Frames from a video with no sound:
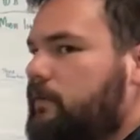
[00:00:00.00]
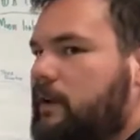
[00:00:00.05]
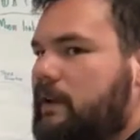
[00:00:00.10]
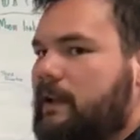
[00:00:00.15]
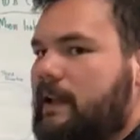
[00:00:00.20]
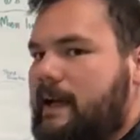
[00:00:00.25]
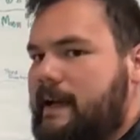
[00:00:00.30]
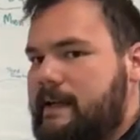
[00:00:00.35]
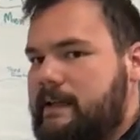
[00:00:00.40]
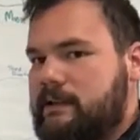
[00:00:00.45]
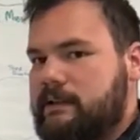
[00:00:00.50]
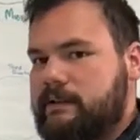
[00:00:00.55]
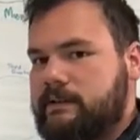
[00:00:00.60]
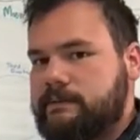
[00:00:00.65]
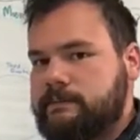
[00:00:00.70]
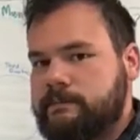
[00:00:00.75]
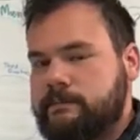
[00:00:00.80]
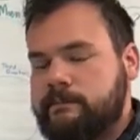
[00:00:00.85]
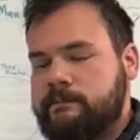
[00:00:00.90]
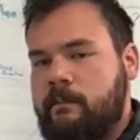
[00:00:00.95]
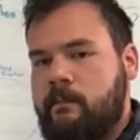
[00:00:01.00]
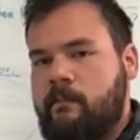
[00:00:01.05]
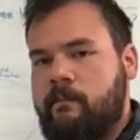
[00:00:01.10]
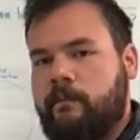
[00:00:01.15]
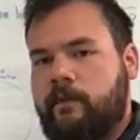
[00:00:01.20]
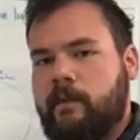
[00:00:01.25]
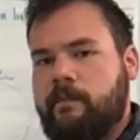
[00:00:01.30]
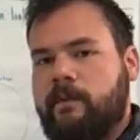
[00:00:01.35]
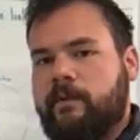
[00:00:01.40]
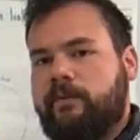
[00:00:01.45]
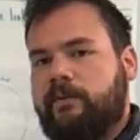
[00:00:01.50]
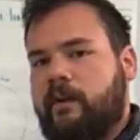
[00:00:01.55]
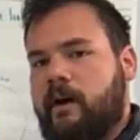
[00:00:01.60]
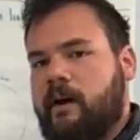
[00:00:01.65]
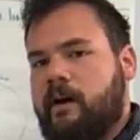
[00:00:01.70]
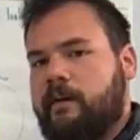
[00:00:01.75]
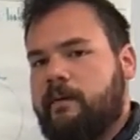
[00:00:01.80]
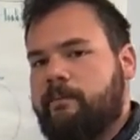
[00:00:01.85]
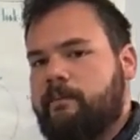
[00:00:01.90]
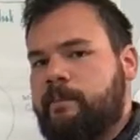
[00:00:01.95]
the light from the
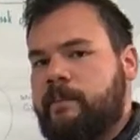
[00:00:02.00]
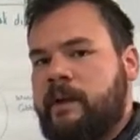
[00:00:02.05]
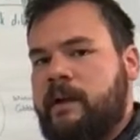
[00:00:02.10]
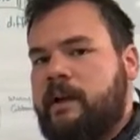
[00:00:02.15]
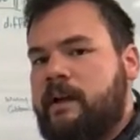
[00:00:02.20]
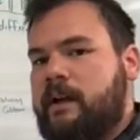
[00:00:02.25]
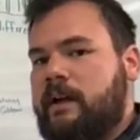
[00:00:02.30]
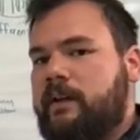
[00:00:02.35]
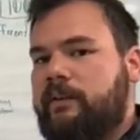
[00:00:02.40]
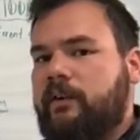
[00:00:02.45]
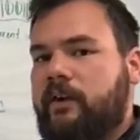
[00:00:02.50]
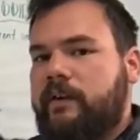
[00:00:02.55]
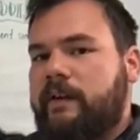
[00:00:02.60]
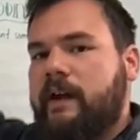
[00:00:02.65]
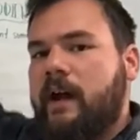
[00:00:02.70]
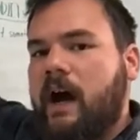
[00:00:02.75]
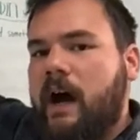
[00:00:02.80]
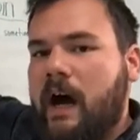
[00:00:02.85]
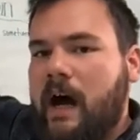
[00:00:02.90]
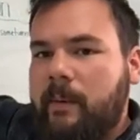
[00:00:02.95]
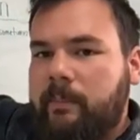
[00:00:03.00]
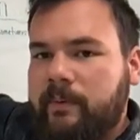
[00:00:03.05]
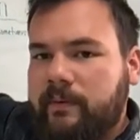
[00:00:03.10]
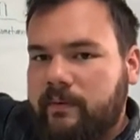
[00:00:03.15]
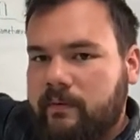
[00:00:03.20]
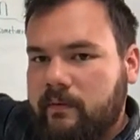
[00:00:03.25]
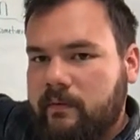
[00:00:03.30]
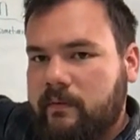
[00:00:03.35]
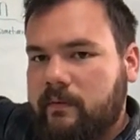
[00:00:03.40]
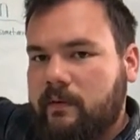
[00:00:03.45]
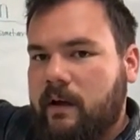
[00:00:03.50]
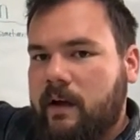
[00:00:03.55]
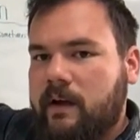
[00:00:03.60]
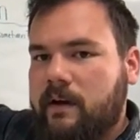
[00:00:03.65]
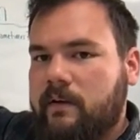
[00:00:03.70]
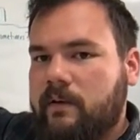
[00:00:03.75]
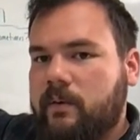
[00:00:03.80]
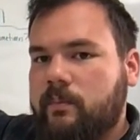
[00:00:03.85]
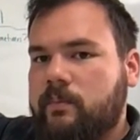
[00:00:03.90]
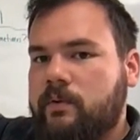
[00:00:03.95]
sun is on the opposite side
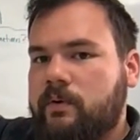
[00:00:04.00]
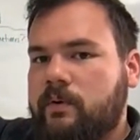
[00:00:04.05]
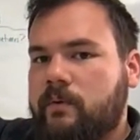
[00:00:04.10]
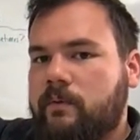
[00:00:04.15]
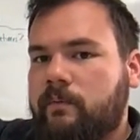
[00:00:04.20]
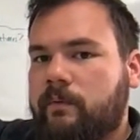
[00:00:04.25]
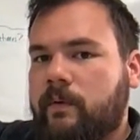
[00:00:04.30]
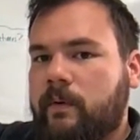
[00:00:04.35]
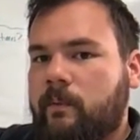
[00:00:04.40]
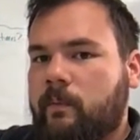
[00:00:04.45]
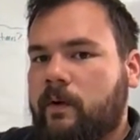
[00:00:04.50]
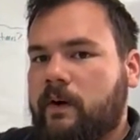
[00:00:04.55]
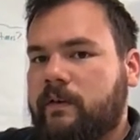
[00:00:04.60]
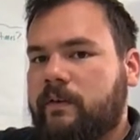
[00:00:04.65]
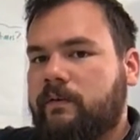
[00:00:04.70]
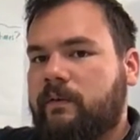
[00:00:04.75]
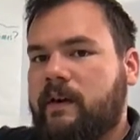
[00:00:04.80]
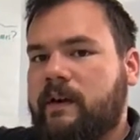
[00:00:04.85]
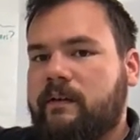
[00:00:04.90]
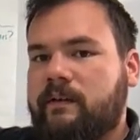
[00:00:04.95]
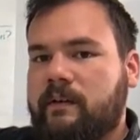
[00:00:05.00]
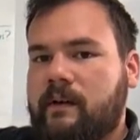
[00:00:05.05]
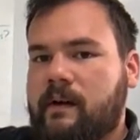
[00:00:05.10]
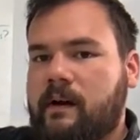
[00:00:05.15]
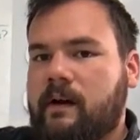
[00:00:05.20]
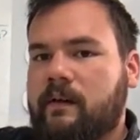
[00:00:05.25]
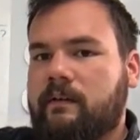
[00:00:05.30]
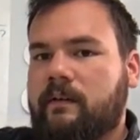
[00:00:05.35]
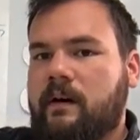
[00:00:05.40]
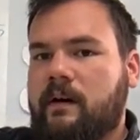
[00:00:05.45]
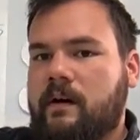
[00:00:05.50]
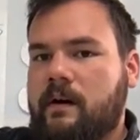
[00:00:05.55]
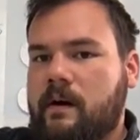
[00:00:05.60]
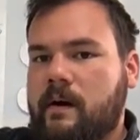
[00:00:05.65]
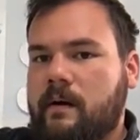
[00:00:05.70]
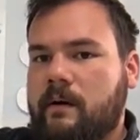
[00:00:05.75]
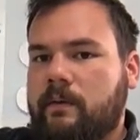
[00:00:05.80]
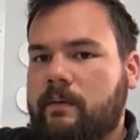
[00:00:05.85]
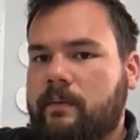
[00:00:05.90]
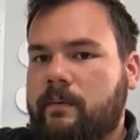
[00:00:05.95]
of the moon from what's facing us on
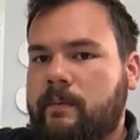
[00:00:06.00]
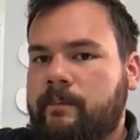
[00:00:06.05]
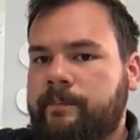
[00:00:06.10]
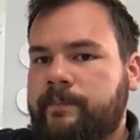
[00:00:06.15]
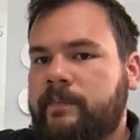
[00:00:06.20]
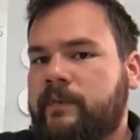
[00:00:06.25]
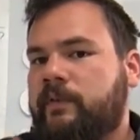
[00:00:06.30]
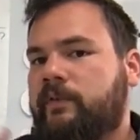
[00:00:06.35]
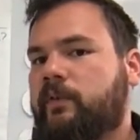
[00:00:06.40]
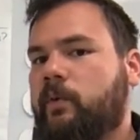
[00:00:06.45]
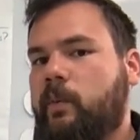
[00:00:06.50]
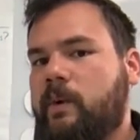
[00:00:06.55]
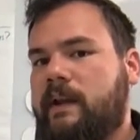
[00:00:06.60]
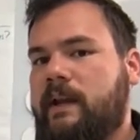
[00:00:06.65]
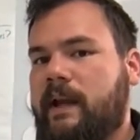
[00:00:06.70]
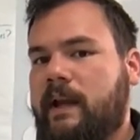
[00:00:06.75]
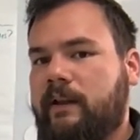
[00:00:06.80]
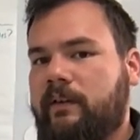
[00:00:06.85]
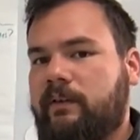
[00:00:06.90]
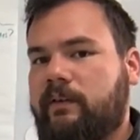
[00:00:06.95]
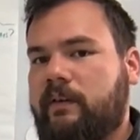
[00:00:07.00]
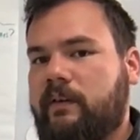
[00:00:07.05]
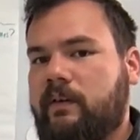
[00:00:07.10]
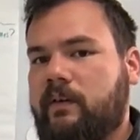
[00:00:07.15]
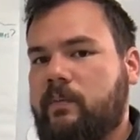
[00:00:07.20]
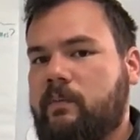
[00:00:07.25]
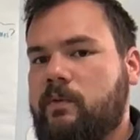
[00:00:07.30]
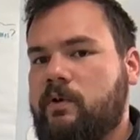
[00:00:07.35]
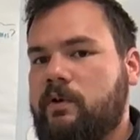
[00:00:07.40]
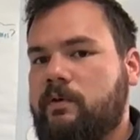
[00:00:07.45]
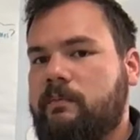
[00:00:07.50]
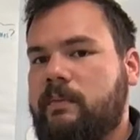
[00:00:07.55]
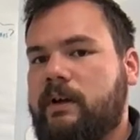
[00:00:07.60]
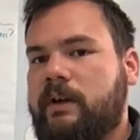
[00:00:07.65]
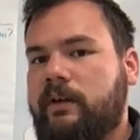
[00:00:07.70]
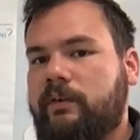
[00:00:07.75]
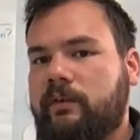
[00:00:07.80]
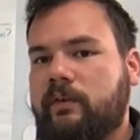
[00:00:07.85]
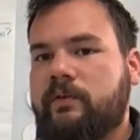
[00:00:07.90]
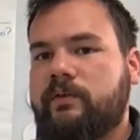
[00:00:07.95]
Earth. So we can't see the moon
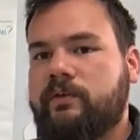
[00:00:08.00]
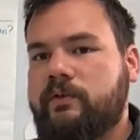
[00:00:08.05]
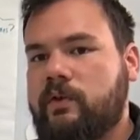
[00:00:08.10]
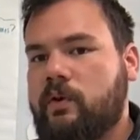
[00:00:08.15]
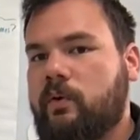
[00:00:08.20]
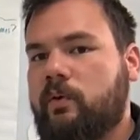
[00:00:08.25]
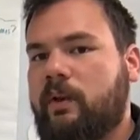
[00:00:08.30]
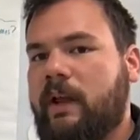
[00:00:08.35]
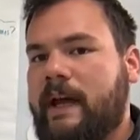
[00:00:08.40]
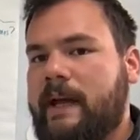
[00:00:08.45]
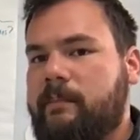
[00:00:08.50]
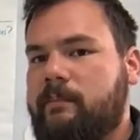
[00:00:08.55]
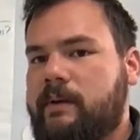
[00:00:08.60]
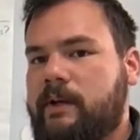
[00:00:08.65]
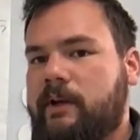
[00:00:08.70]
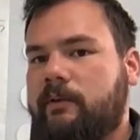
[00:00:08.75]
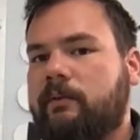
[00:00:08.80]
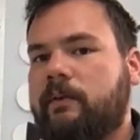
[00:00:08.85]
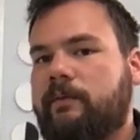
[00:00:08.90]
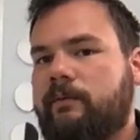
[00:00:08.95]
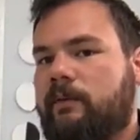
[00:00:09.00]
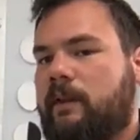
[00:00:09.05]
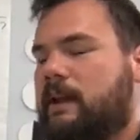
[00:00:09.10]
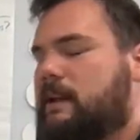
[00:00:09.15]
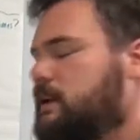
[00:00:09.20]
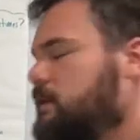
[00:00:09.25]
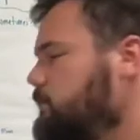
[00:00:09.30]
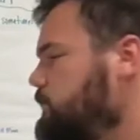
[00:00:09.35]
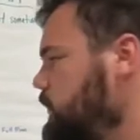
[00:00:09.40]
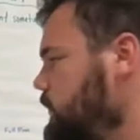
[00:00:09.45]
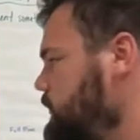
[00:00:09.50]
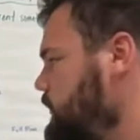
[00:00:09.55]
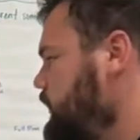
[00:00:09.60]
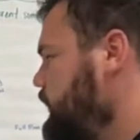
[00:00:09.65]
because there's no light being reflected from the